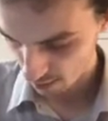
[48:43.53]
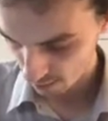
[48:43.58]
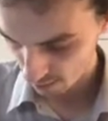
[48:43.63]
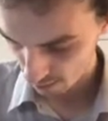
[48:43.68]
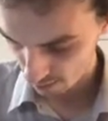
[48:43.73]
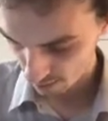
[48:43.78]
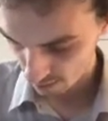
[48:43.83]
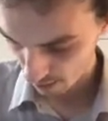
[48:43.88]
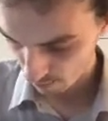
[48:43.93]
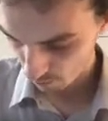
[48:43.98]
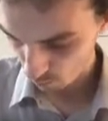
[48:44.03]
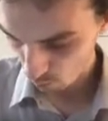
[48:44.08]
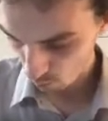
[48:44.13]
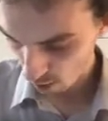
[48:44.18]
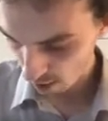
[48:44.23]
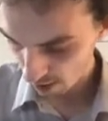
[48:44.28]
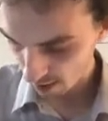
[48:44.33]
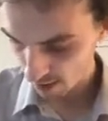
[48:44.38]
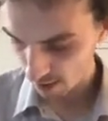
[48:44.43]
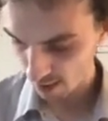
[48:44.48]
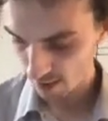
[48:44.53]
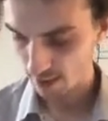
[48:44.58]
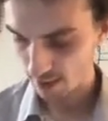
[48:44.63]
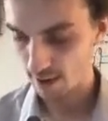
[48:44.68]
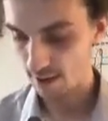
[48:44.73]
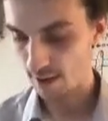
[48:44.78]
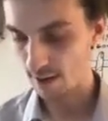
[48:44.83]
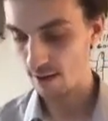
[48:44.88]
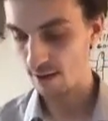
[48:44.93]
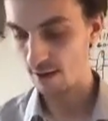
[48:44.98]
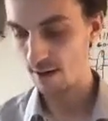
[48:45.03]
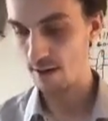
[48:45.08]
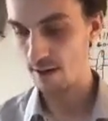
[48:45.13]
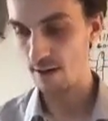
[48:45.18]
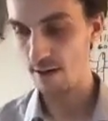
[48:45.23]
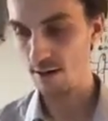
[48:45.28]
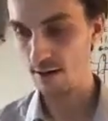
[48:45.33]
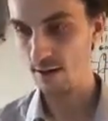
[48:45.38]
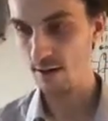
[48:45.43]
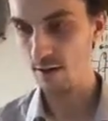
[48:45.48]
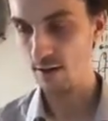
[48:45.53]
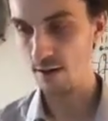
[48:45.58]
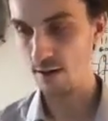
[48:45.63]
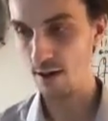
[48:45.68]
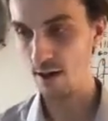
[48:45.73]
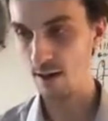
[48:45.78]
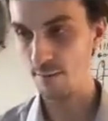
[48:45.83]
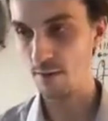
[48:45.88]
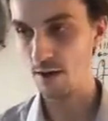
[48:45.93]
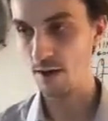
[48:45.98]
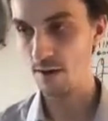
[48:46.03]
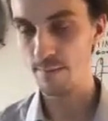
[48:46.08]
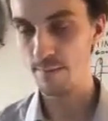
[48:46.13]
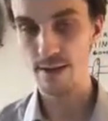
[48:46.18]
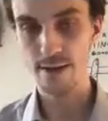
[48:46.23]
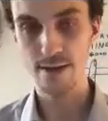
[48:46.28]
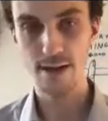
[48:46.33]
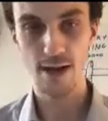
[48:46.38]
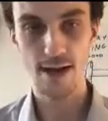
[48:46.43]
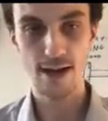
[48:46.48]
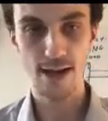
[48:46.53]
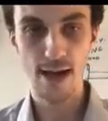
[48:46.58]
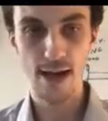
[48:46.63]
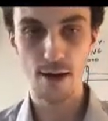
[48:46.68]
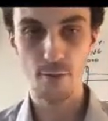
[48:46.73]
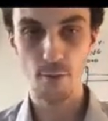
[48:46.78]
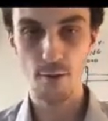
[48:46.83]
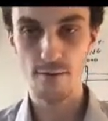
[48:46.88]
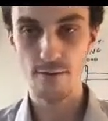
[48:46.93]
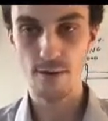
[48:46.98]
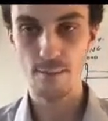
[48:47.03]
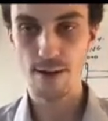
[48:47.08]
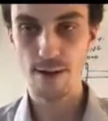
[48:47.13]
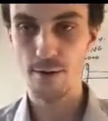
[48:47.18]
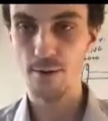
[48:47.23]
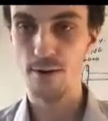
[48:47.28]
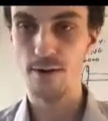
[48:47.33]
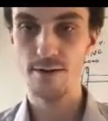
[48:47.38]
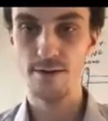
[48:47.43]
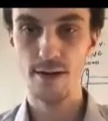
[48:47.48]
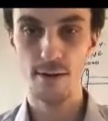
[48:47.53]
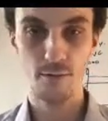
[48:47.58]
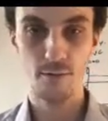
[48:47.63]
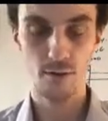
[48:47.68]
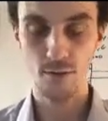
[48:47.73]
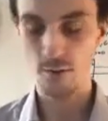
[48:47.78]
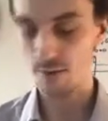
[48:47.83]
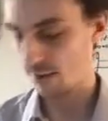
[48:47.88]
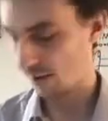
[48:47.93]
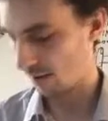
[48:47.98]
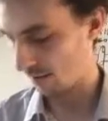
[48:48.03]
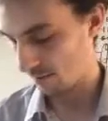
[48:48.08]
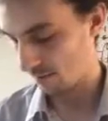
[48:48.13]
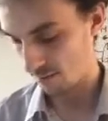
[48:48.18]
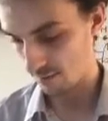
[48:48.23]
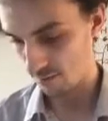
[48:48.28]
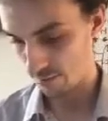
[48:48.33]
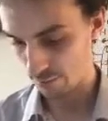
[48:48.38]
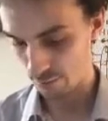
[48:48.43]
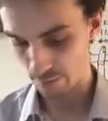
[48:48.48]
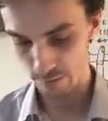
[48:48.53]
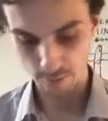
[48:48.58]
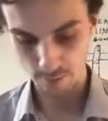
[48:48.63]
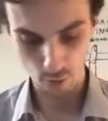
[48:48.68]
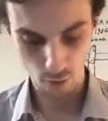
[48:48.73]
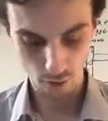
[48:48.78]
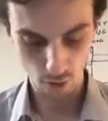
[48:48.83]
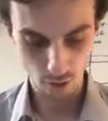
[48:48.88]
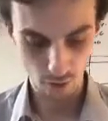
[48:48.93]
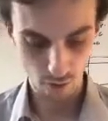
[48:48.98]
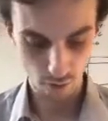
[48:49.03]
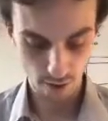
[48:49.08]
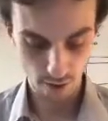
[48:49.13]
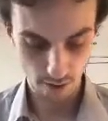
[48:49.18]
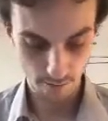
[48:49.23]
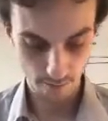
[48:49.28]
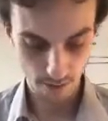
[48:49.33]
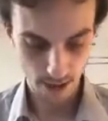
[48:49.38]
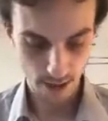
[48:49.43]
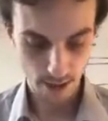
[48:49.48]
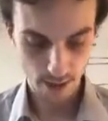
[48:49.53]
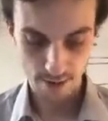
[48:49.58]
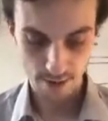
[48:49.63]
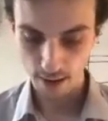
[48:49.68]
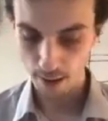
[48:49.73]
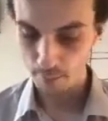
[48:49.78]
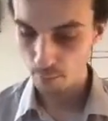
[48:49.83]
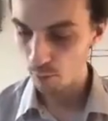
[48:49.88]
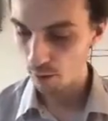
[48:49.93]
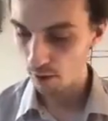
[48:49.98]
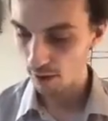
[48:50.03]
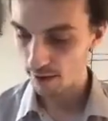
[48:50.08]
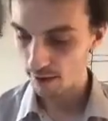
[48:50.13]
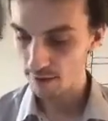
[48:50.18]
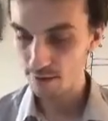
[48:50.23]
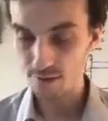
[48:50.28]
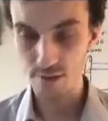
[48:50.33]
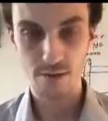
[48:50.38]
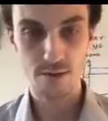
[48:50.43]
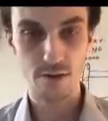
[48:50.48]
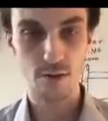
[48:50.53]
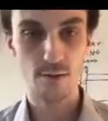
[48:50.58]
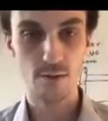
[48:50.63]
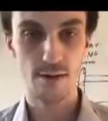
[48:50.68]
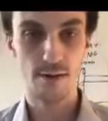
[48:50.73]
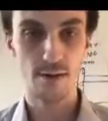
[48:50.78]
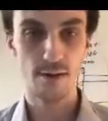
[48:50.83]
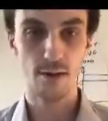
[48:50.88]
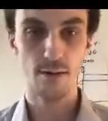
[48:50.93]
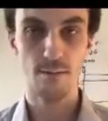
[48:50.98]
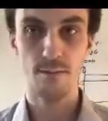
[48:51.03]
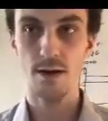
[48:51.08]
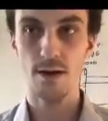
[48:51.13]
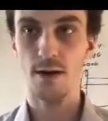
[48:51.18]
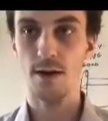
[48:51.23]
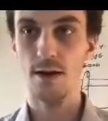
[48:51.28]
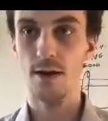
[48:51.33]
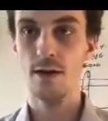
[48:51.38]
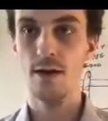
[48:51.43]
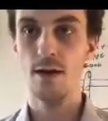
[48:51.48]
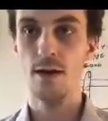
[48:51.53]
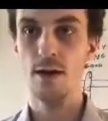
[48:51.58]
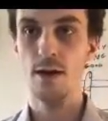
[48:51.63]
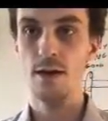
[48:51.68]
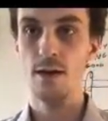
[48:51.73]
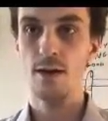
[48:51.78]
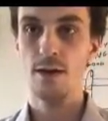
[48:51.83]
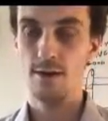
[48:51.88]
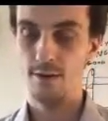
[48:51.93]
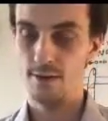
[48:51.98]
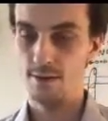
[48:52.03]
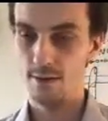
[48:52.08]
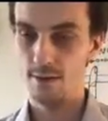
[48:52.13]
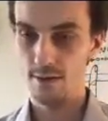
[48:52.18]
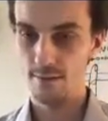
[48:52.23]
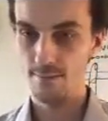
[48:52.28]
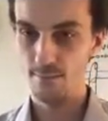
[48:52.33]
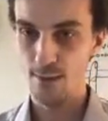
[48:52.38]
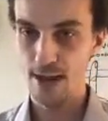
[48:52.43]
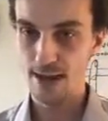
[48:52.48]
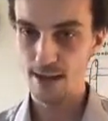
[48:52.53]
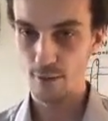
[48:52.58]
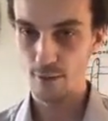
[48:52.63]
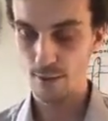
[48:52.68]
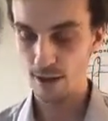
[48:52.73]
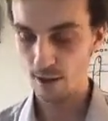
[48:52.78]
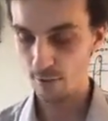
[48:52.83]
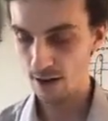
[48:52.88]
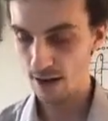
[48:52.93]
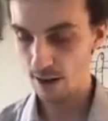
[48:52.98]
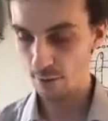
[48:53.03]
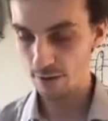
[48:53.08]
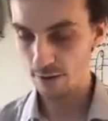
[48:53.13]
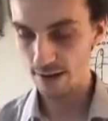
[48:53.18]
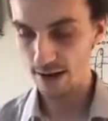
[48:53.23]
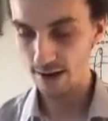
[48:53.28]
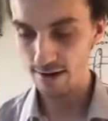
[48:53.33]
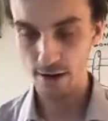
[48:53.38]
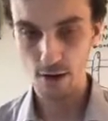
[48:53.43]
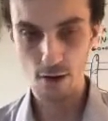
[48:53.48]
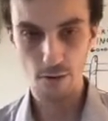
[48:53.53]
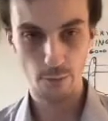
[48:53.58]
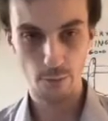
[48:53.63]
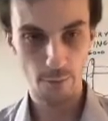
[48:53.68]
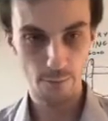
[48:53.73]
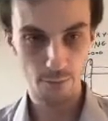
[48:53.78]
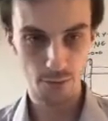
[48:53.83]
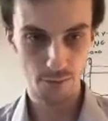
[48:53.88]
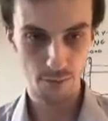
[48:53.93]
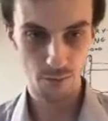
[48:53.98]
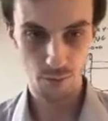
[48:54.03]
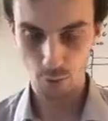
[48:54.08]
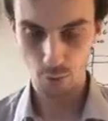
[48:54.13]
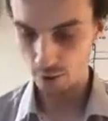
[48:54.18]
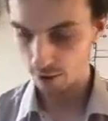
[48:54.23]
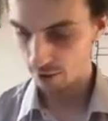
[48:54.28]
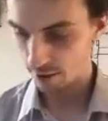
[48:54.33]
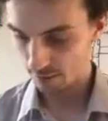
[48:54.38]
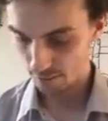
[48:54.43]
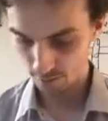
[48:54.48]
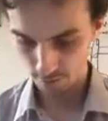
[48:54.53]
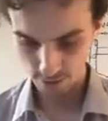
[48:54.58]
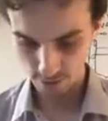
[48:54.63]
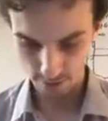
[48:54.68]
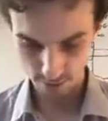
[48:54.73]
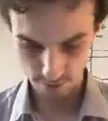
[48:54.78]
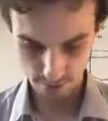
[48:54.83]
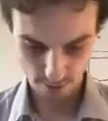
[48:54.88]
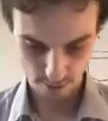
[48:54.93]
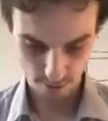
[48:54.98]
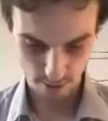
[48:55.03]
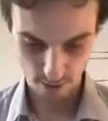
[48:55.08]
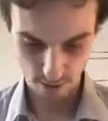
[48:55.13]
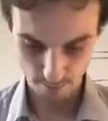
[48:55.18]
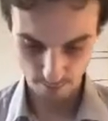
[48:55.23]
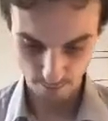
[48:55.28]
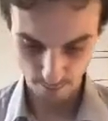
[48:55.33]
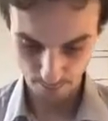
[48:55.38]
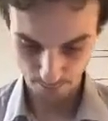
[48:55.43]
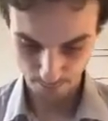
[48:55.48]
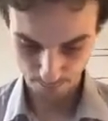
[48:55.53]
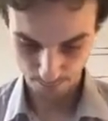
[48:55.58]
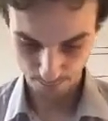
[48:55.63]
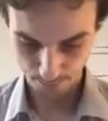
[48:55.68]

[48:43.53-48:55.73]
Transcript: step one, uh, I'm going to be slightly hand wavy about, and step two, I'll get will be more concrete. Step one is just using some uh, that's about how connecting homomorphisms work, which is um,